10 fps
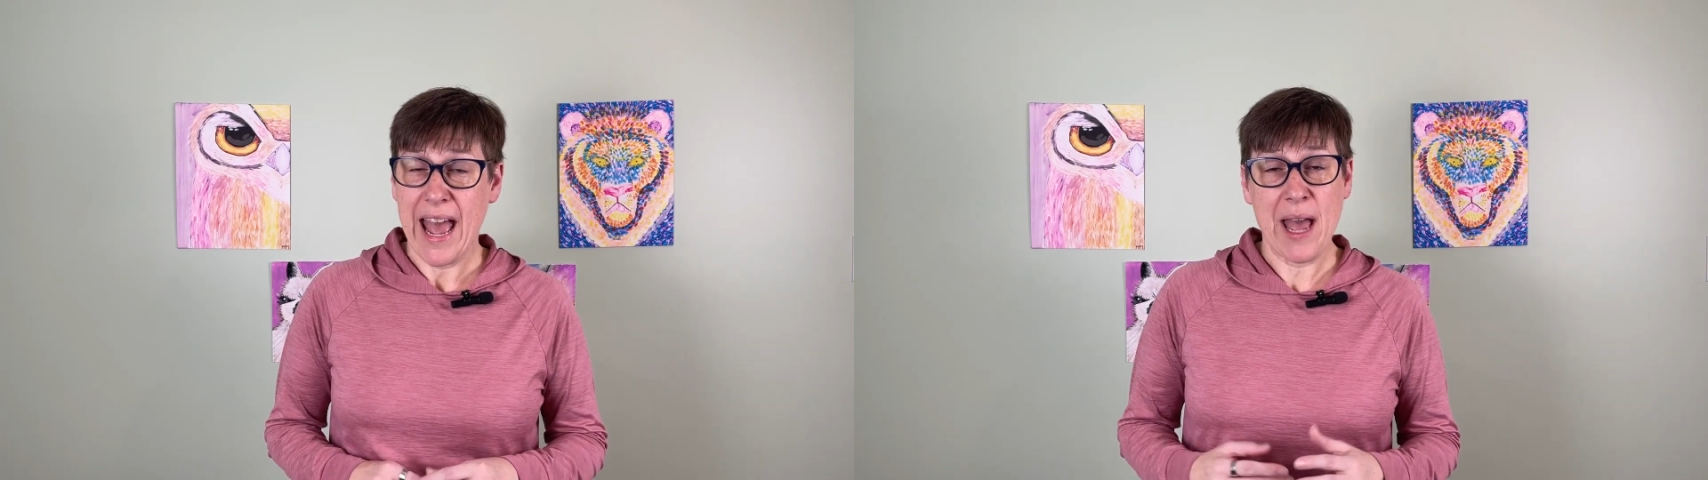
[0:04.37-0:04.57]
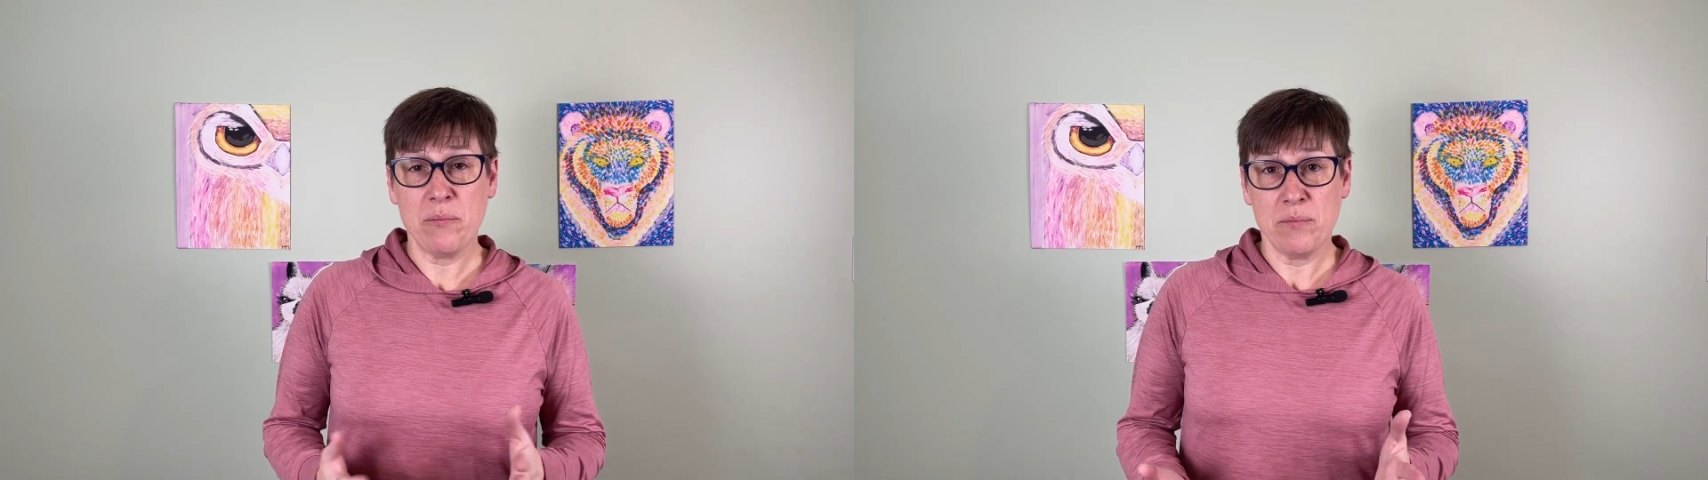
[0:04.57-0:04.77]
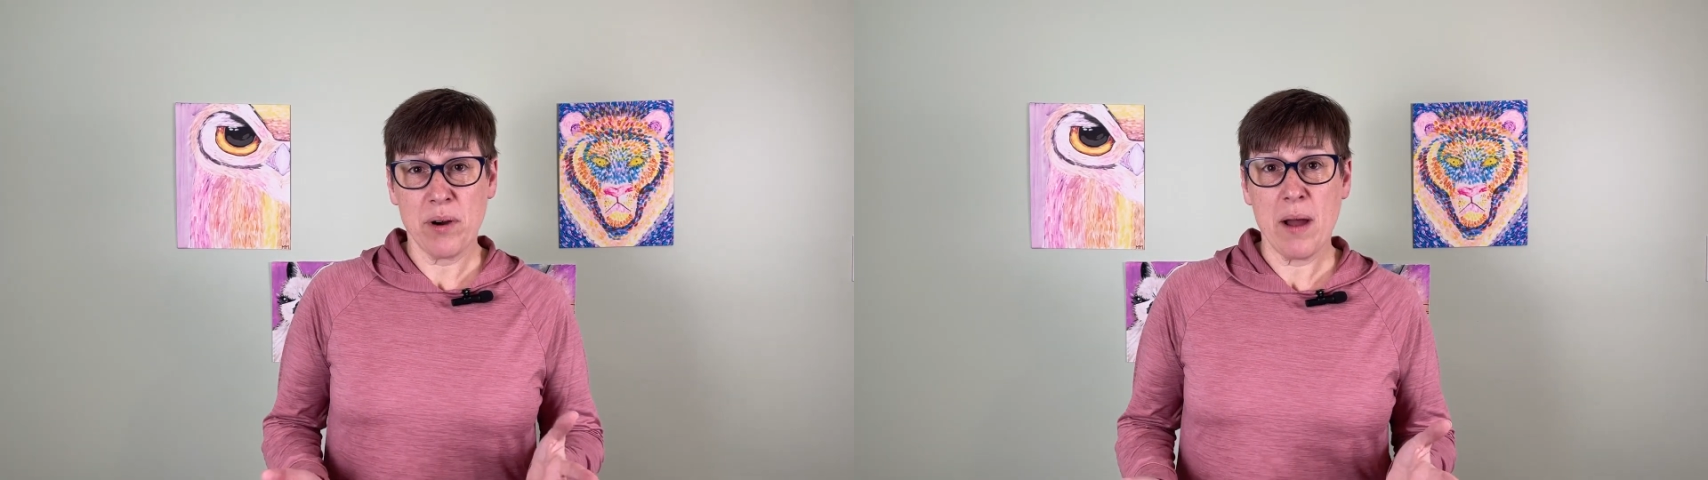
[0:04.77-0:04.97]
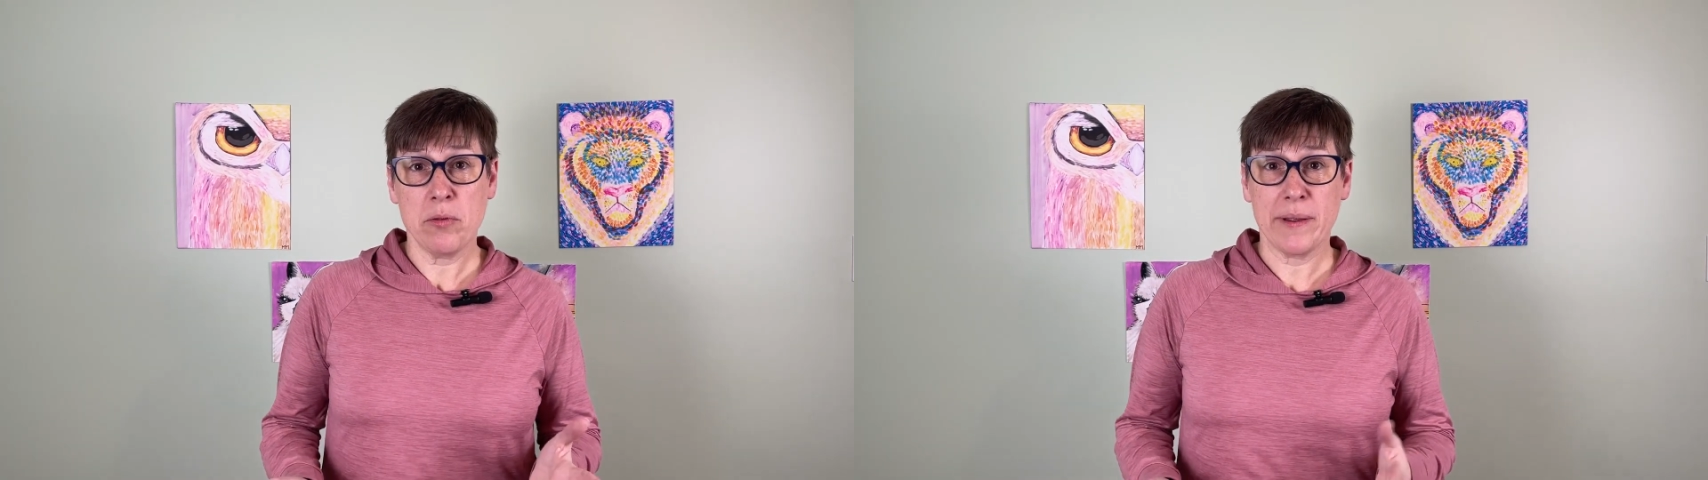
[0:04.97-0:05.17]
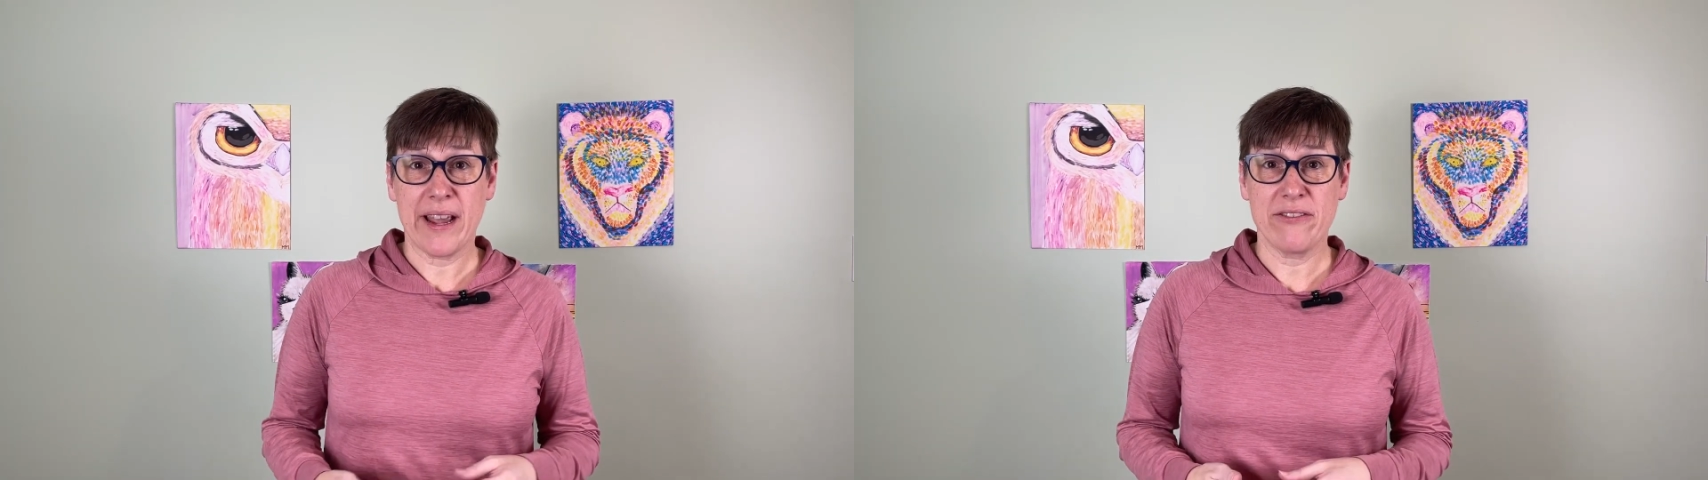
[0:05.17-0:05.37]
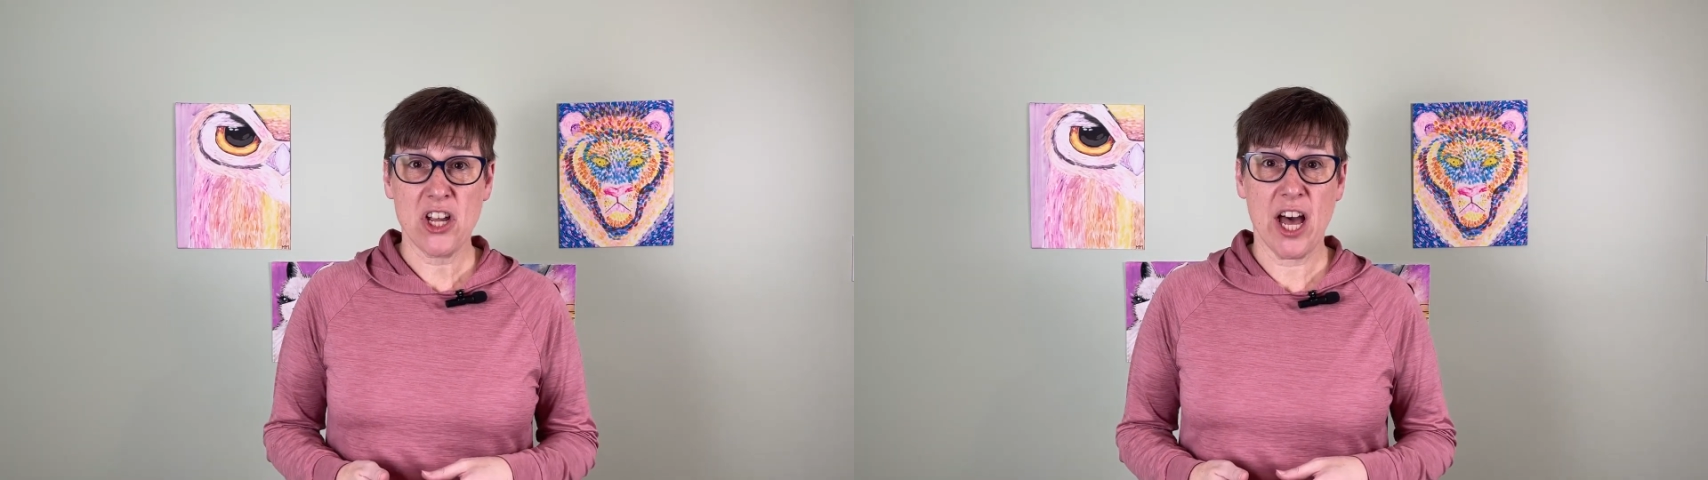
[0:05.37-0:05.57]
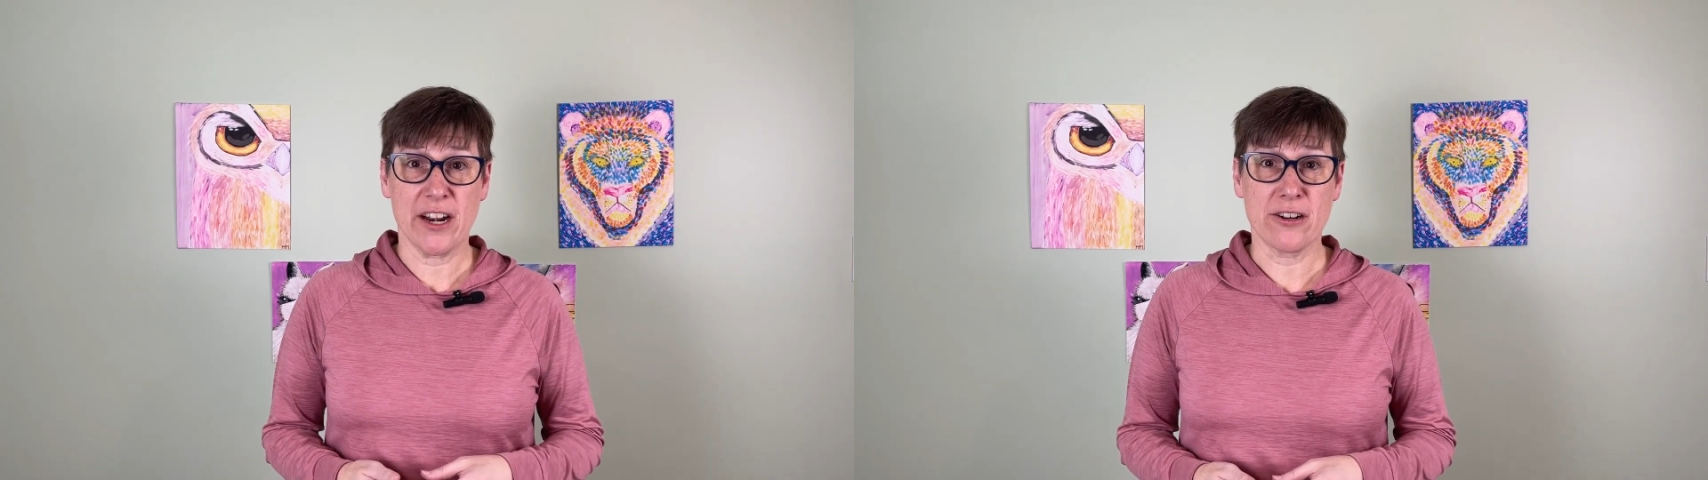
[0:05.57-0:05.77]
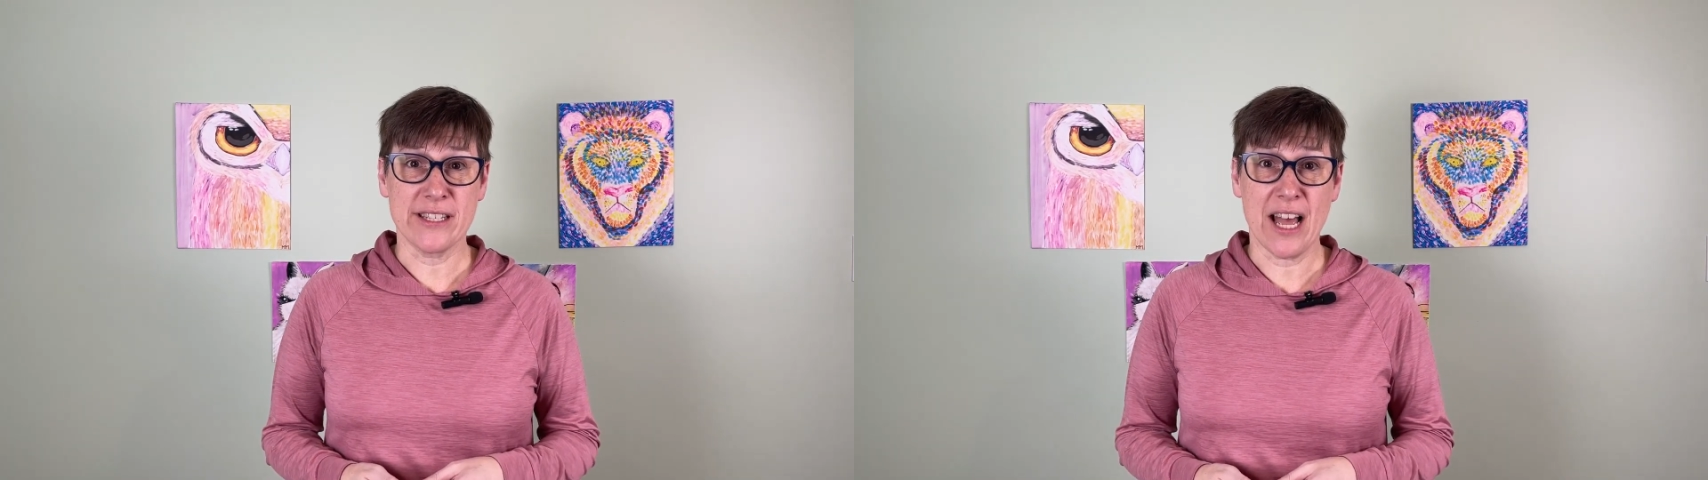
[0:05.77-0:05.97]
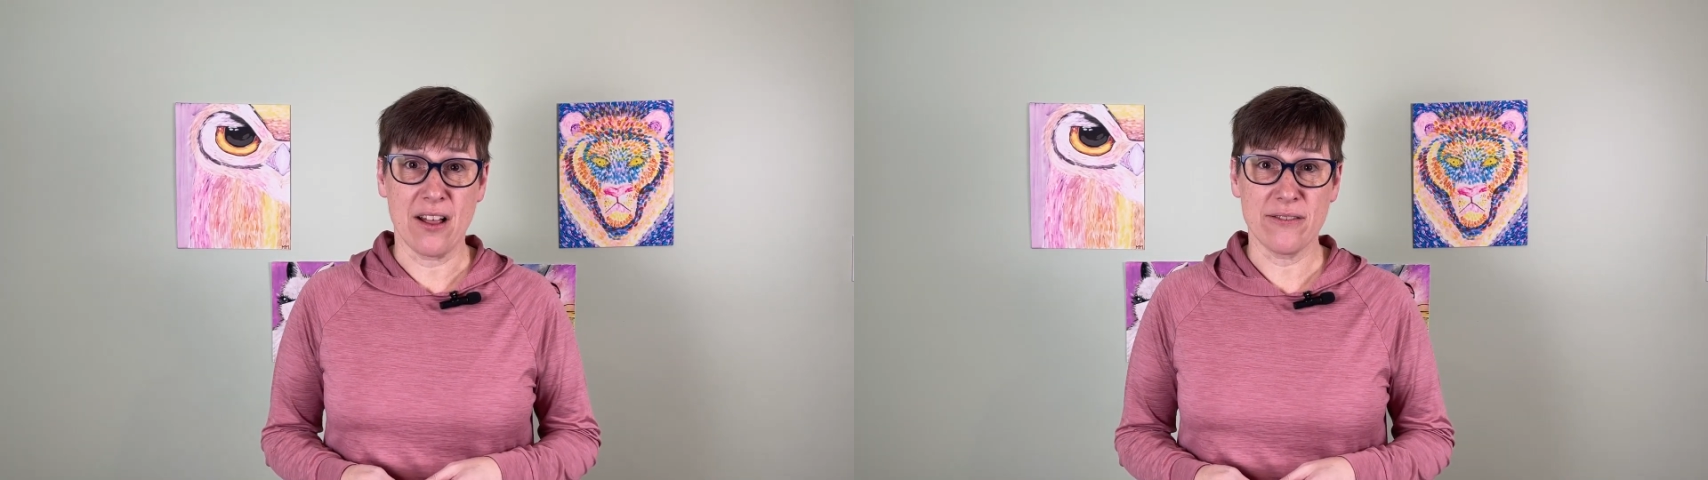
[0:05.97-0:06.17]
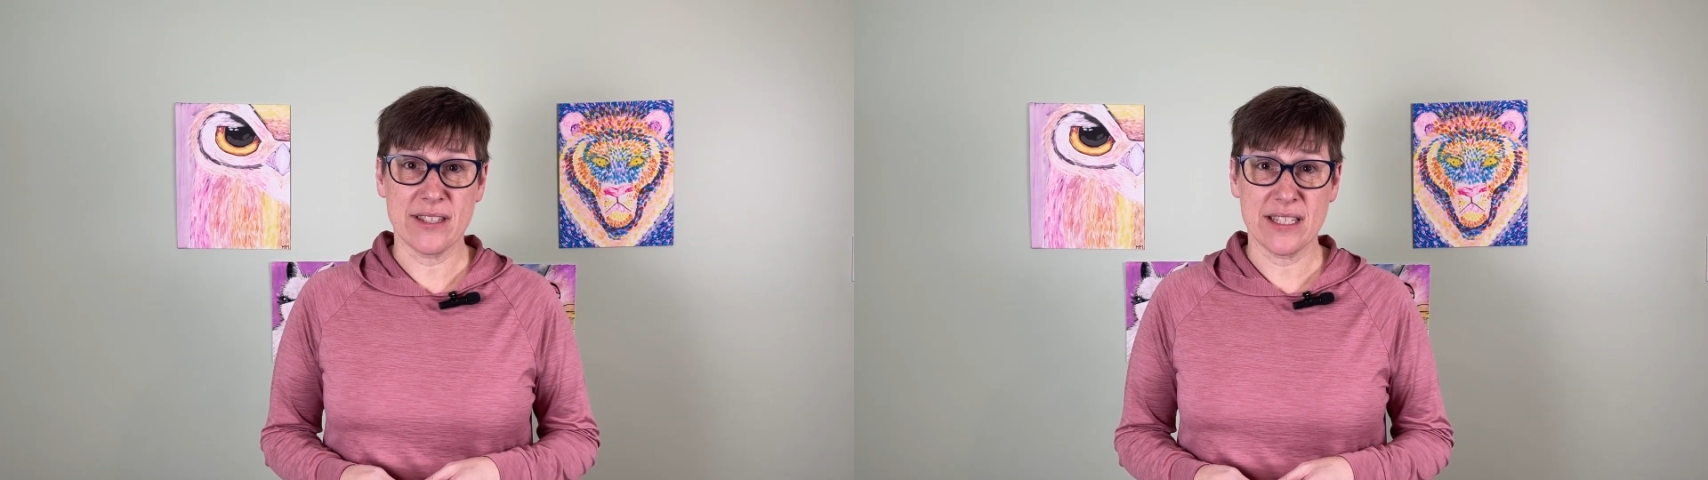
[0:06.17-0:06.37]
and probably have taught
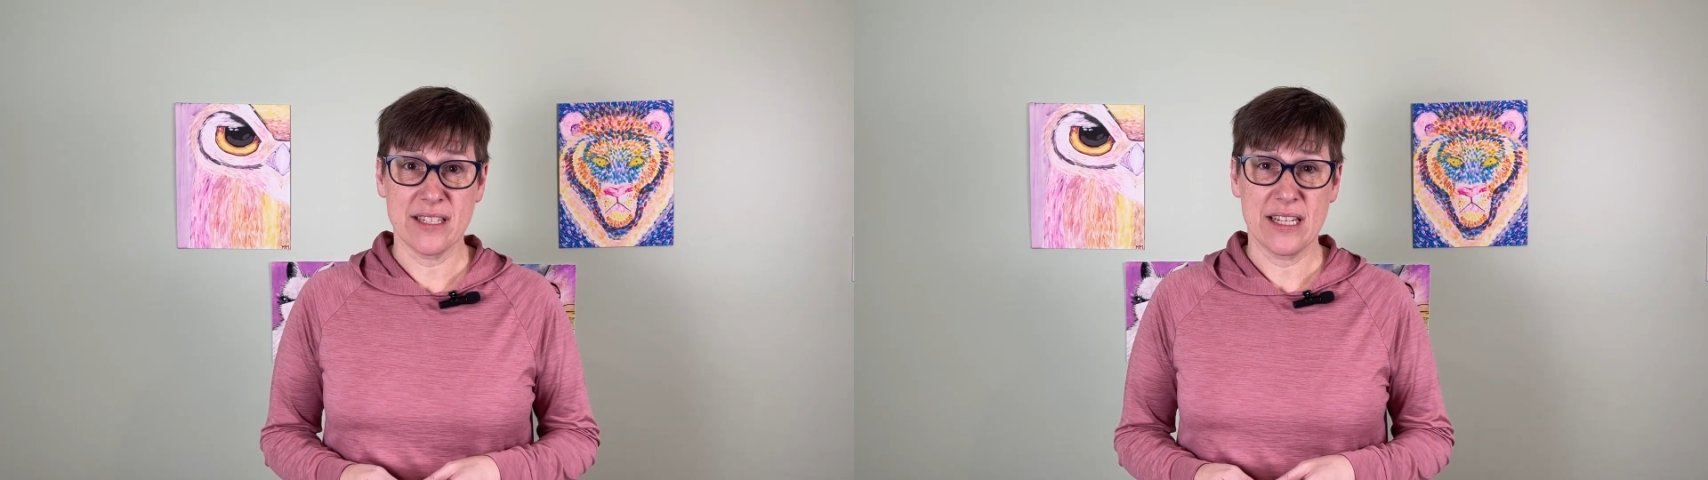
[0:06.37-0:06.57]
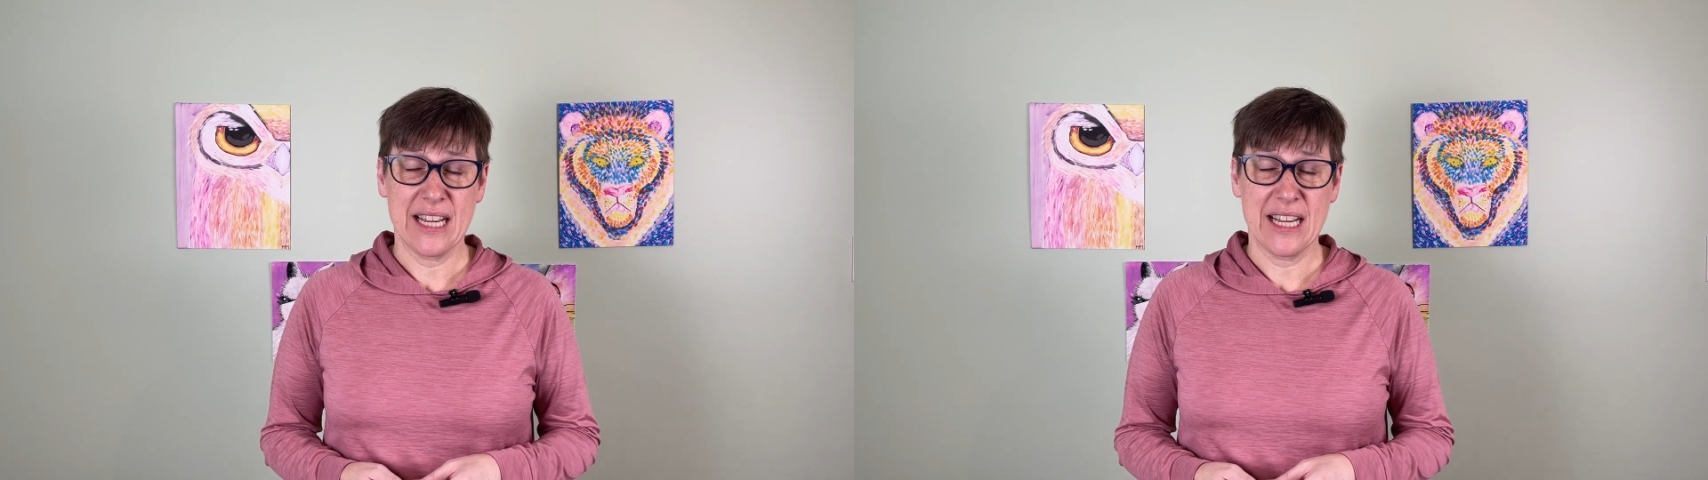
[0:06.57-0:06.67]
ourselves.